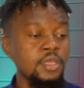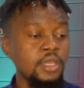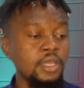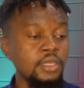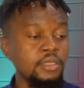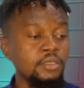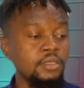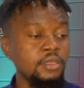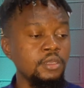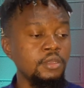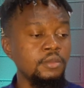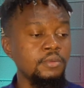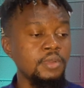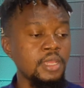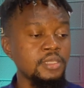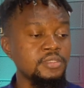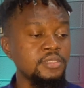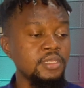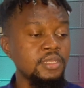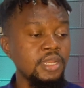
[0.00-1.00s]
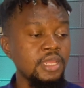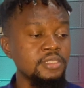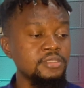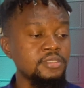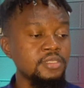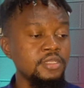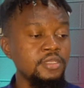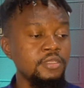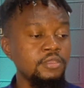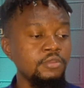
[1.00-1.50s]
And I think
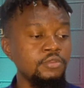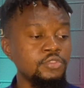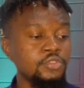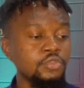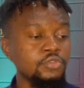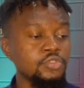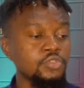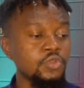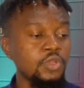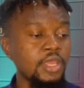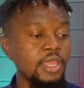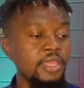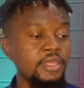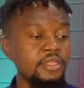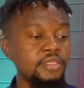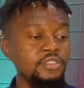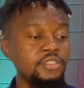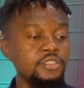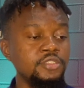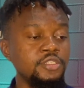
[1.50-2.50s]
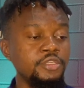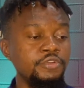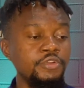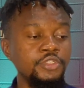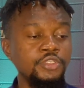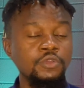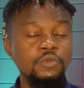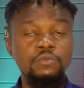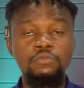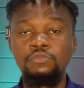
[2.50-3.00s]
lastly is a solar energy
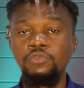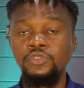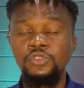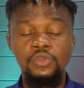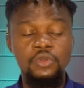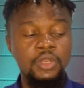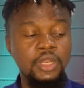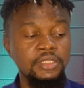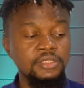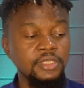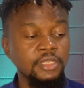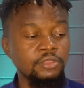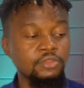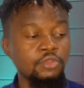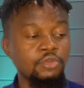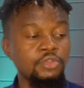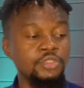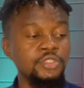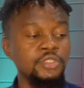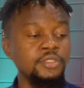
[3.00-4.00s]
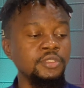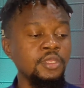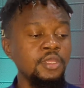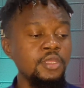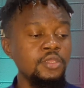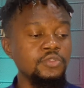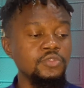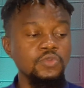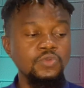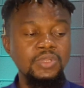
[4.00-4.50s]
integration with other technology.
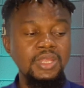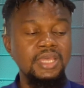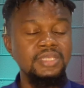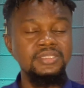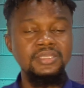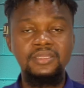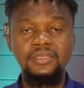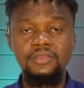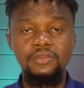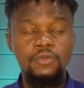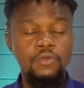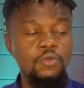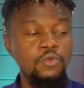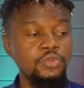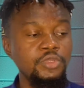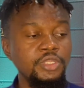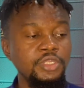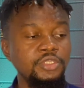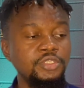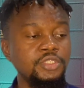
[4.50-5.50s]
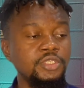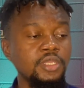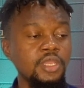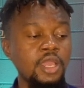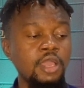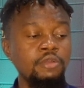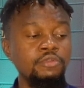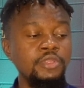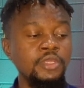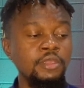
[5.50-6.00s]
So that's a whole niche
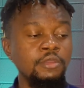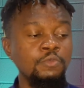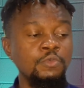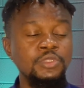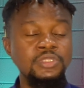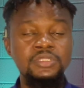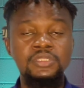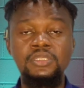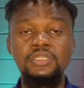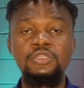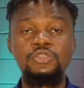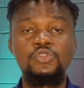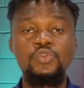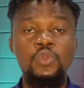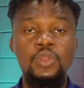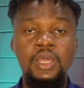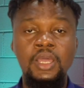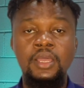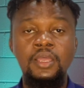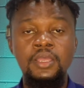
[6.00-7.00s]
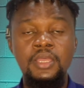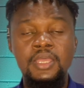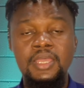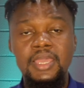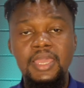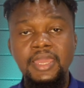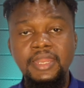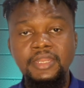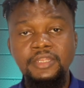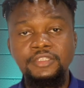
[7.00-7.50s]
out there within the solar
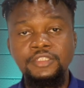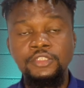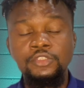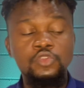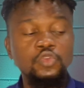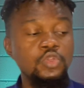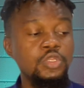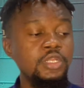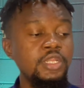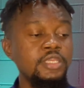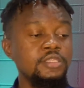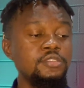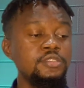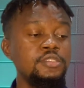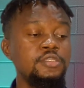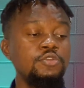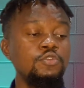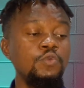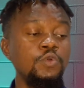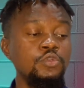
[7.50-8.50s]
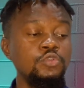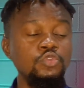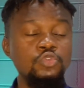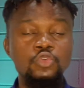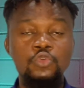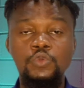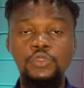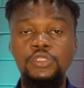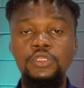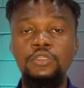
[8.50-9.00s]
energy. So the next thing you want to
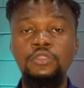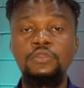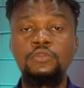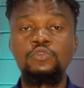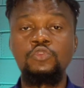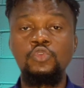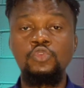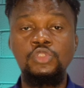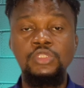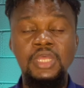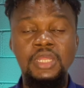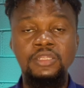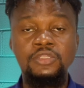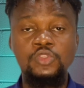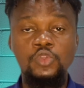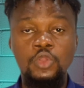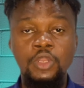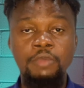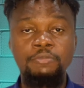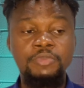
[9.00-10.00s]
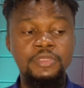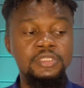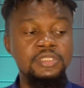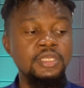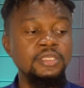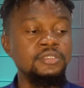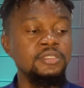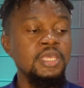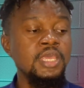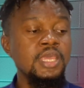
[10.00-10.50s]
do within to start the solar
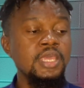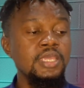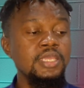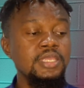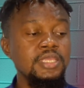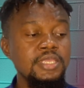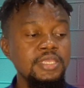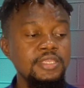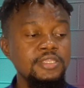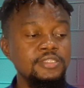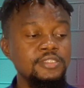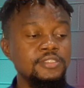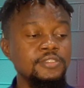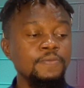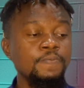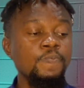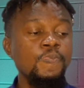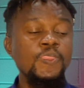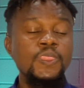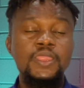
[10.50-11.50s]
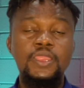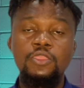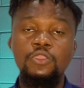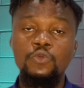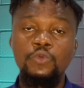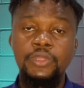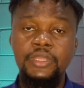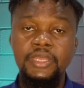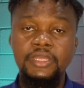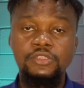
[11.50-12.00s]
business is
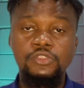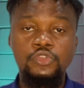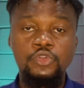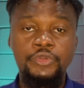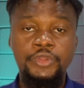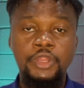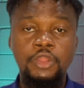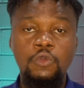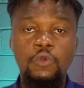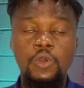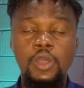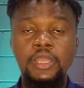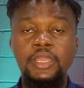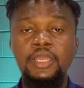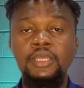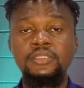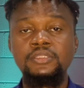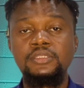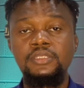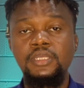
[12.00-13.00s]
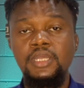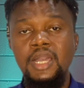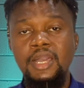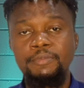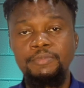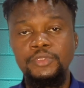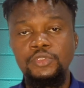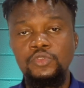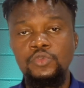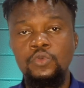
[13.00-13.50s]
to get your required
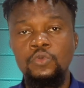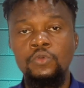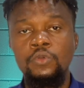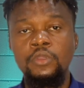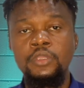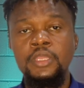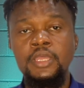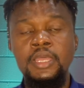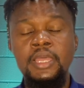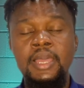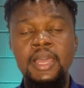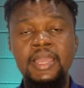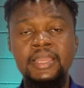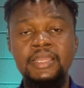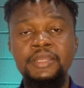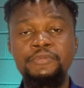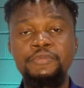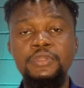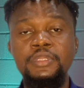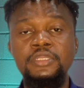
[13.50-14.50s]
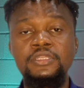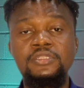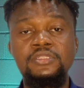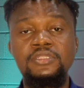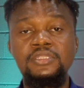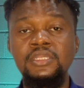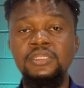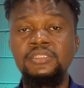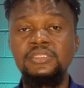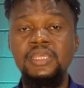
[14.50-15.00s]
capital. Yeah, I can't really
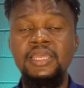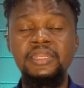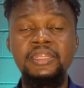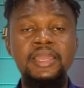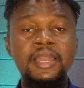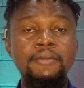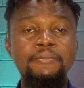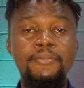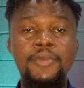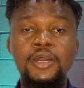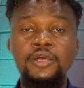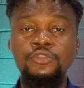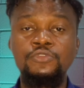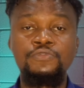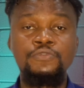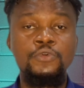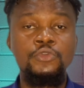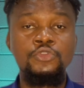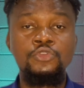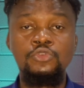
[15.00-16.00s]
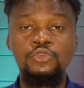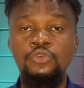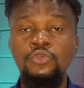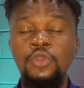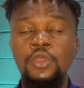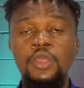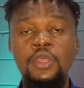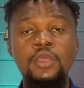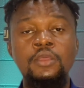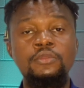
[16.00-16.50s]
state any amount for
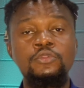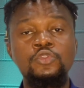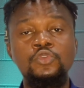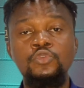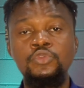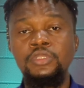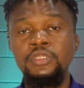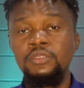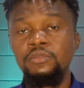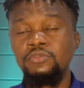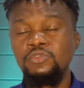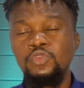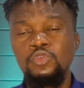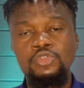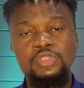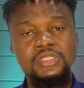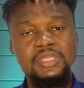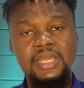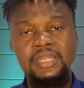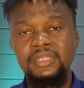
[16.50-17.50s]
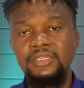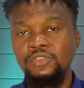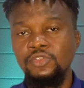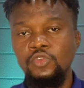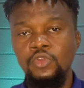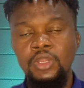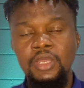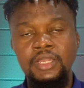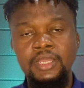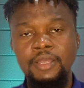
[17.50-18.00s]
you to study
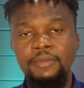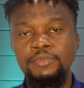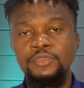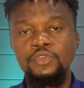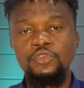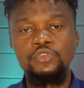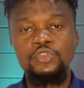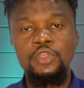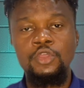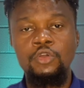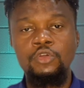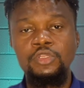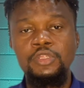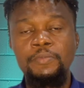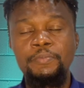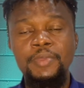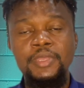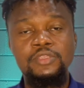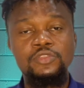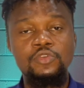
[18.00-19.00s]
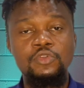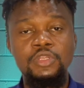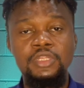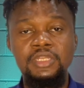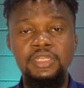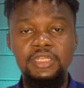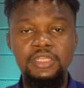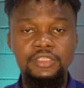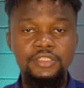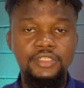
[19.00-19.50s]
solar capital. So it all depends on
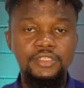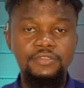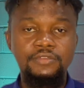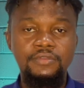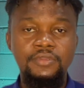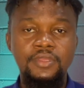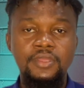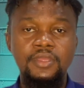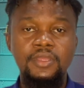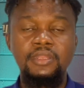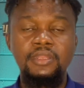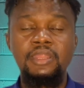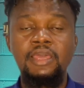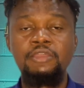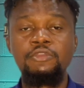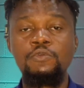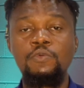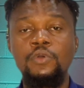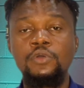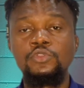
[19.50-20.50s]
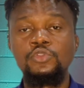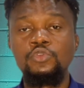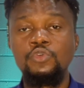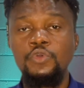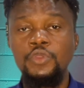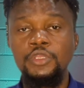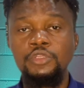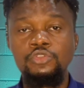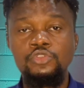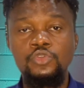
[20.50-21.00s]
the niche that you want to
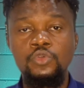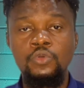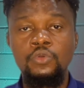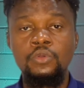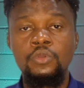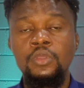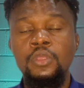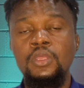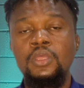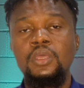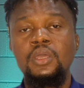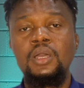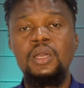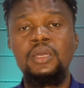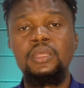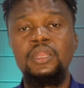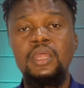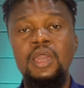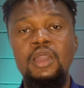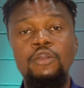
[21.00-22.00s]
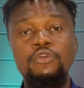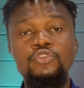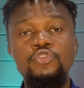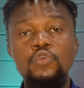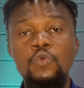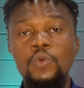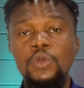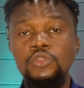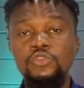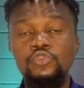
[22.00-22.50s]
go into and how
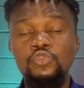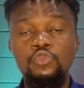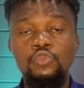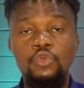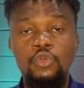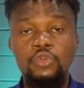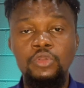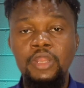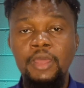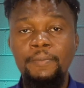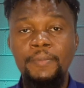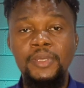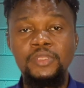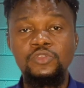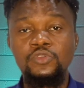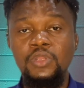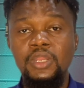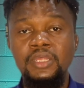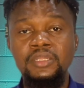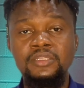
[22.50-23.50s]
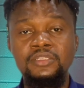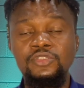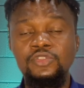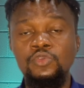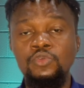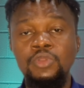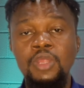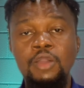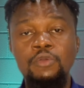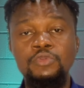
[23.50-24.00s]
you want to run that particular niche.
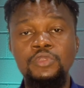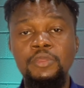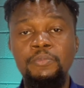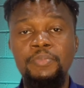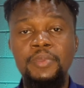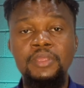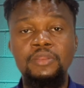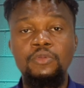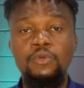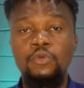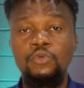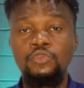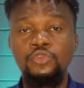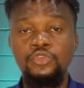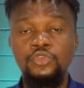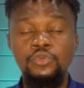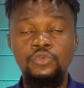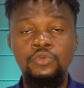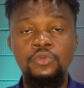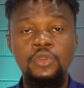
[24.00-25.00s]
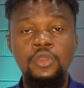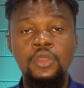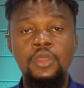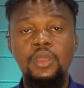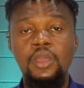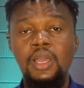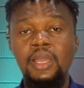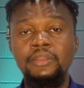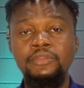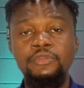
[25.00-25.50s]
So that will depend on you
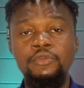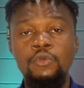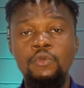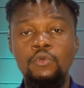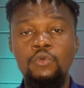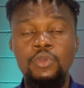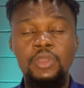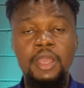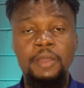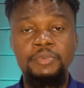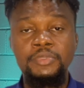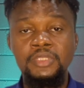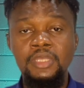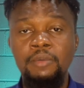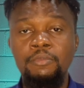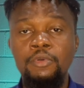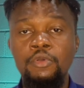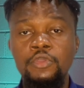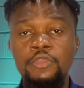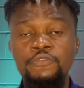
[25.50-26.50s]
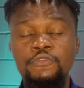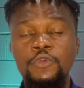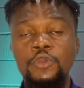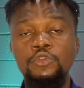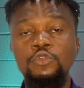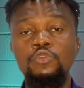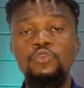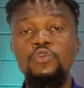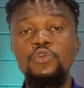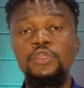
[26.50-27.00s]
and your own capital. But if you
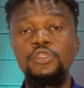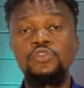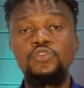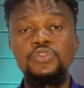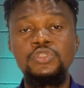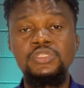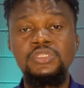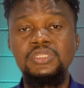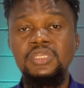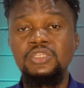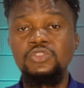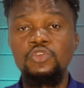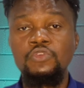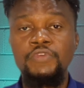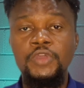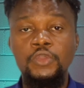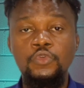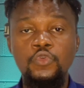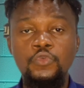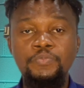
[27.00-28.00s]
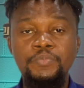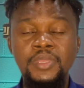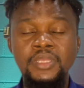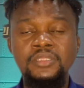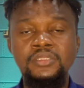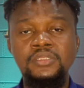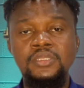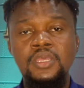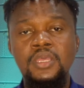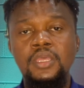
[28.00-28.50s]
want to go into the sales of
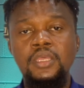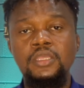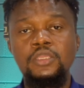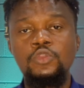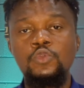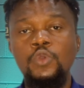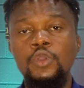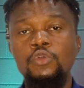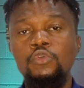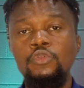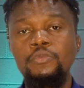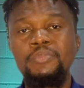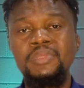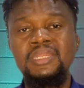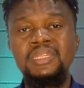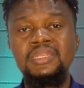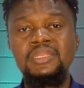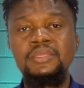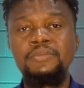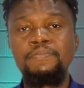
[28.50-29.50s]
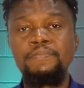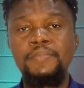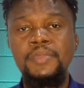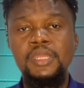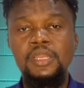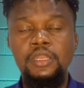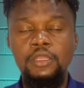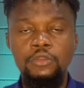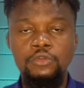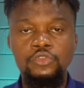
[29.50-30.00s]
equipment, you are going to be needing
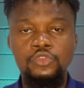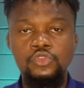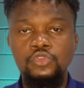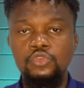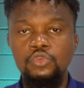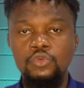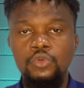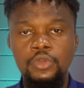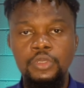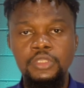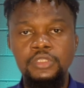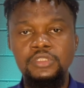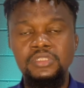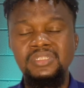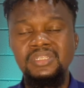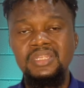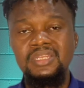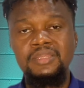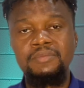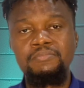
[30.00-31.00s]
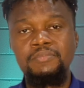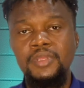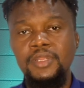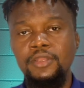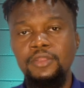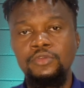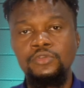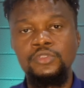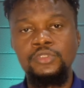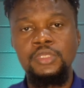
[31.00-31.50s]
millions to run it. Needing
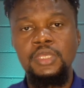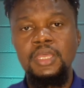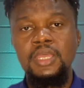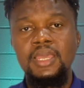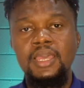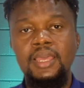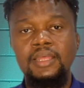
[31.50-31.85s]
millions.